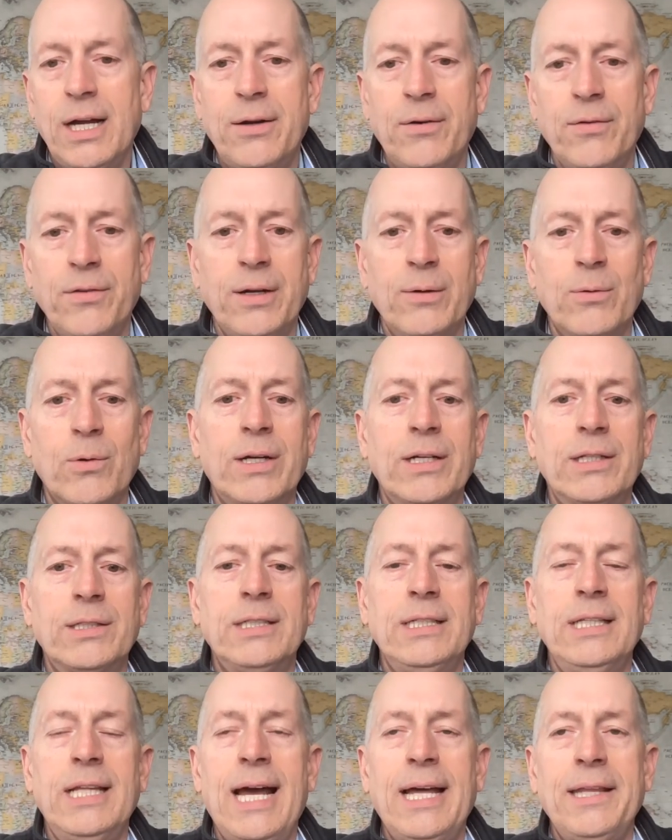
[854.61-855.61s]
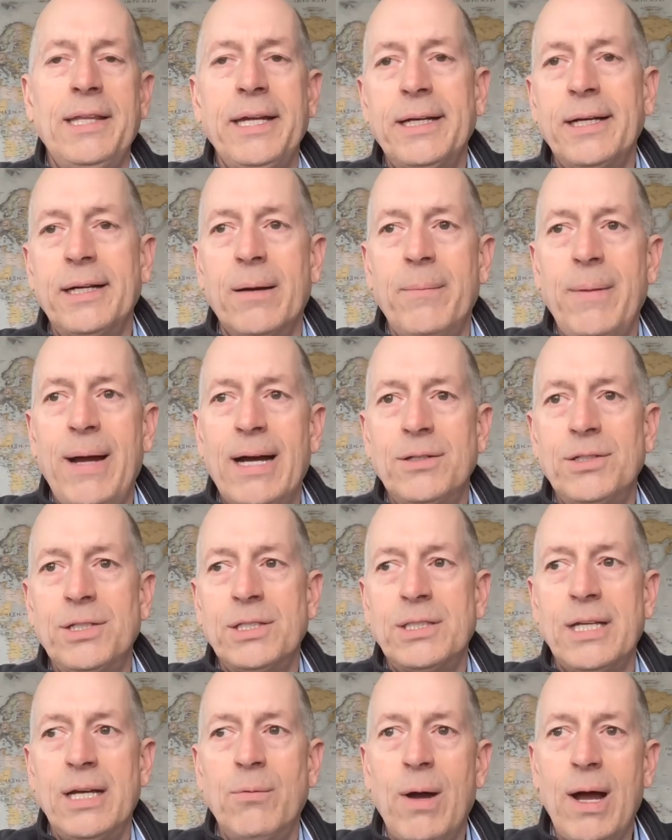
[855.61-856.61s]
I don't think we're going to see that. They could come out and
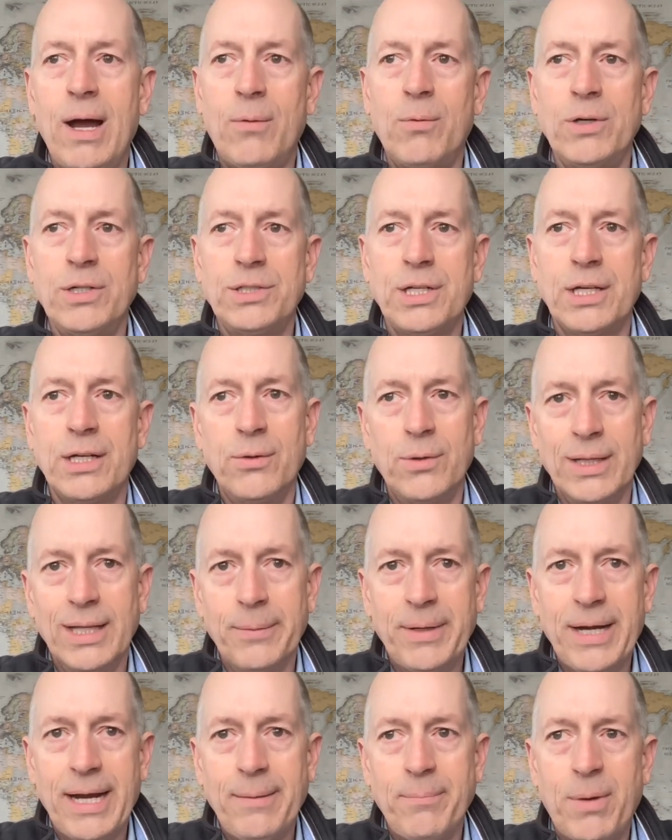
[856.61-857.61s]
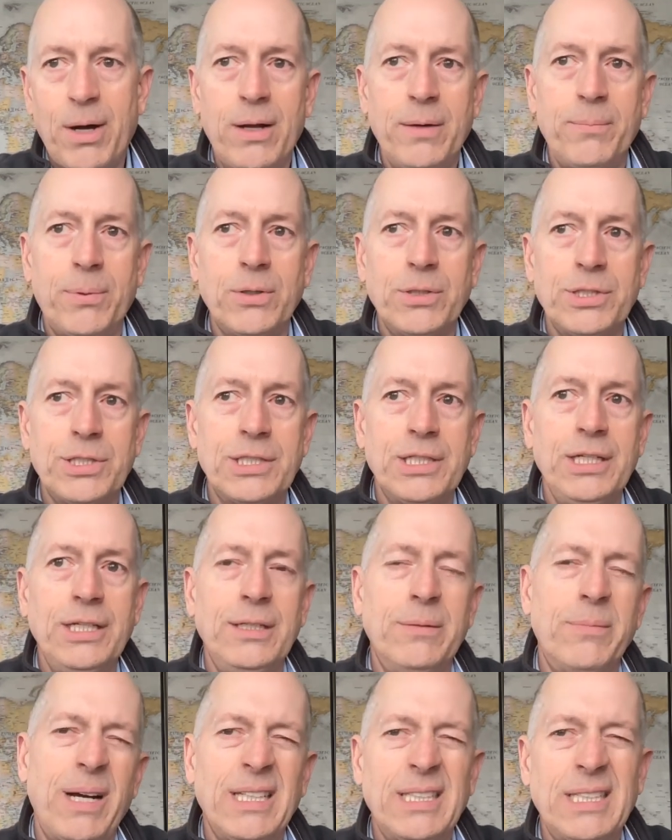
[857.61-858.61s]
just say, well, we're just going to eliminate bond purchasing.
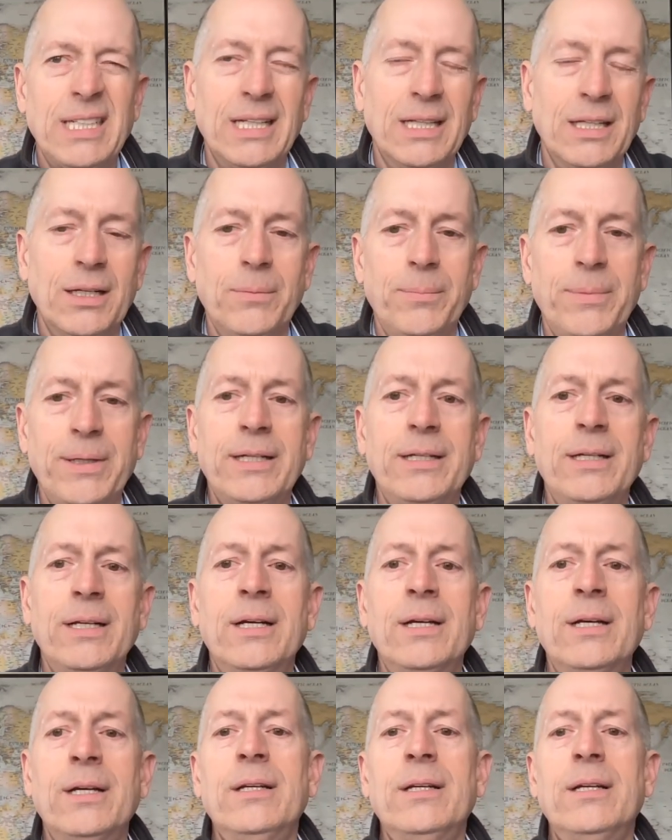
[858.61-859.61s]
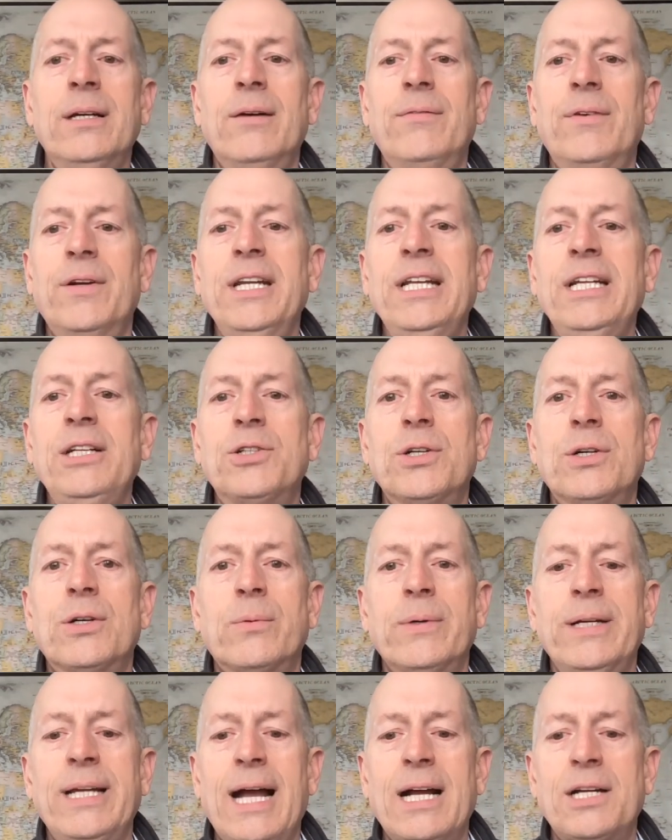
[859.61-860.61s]
You might see a little bit of a knee
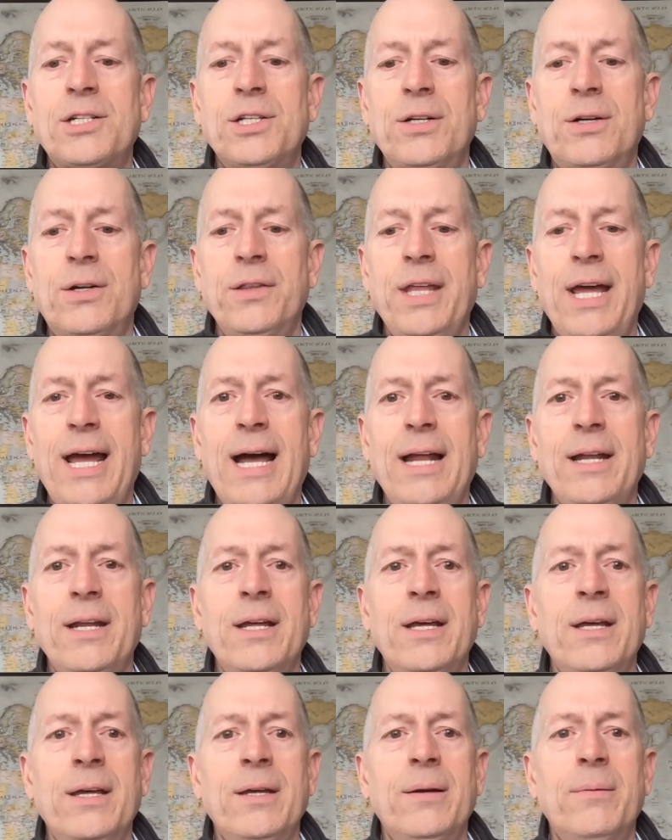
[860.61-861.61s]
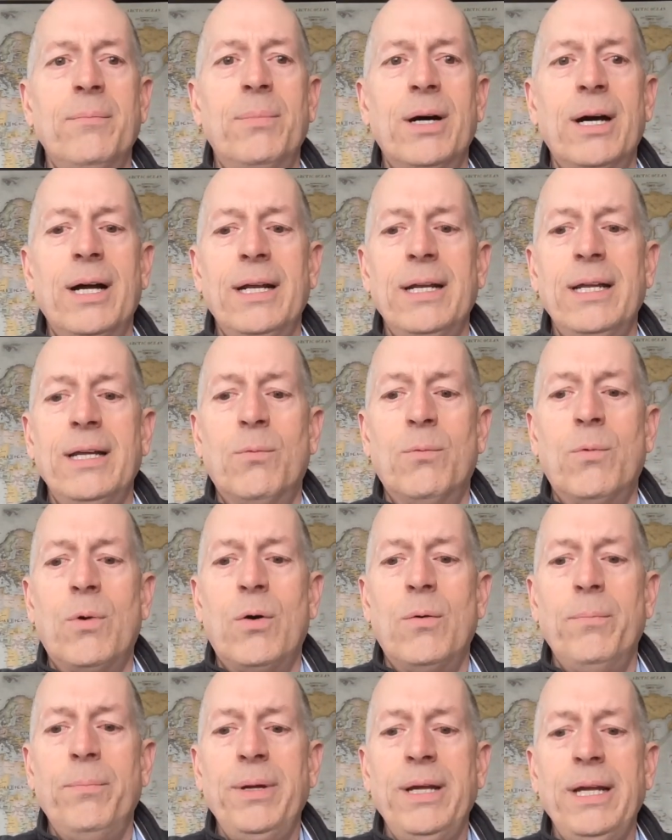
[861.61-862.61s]
jerk reaction on that, but it
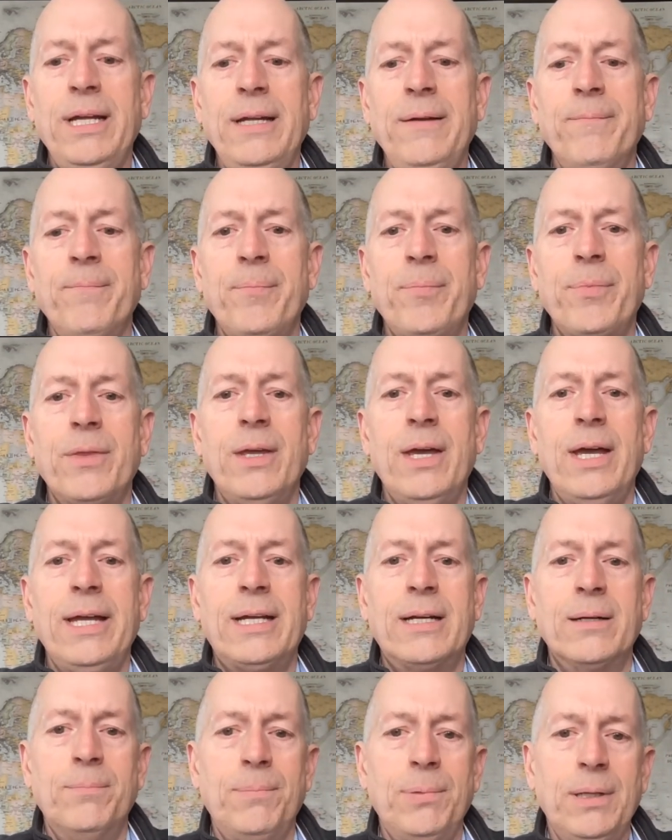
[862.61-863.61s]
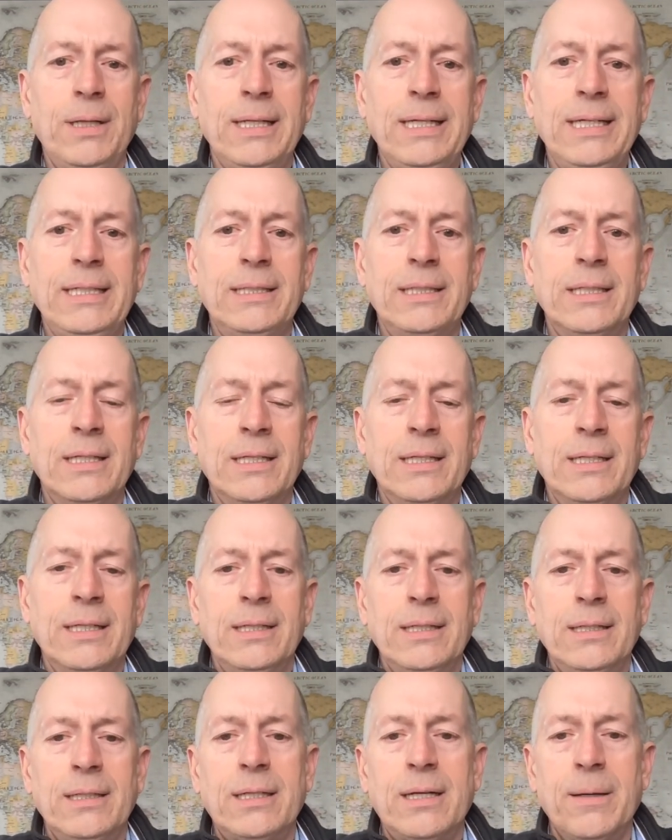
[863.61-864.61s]
won't be a complete
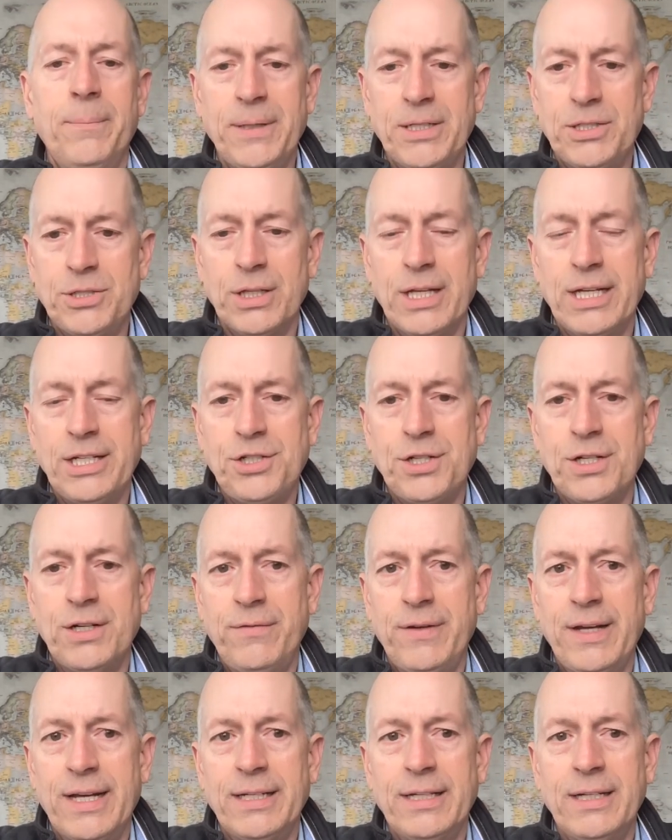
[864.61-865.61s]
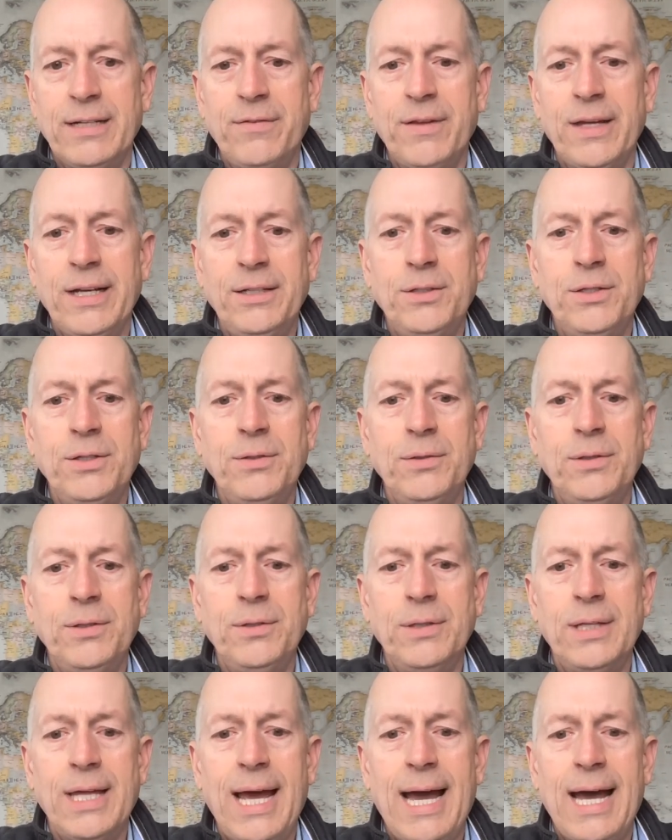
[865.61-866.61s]
capitulation event if they do
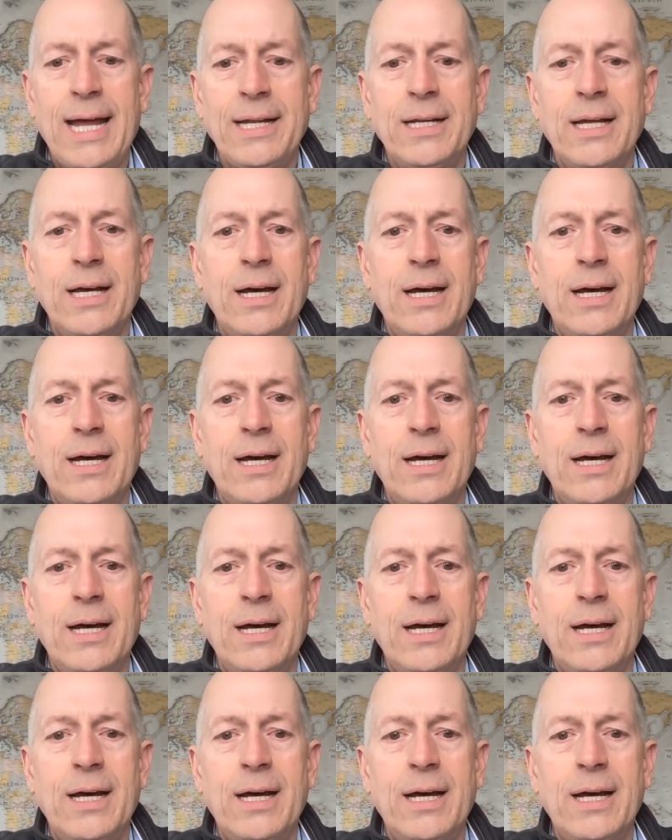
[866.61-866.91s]
do that.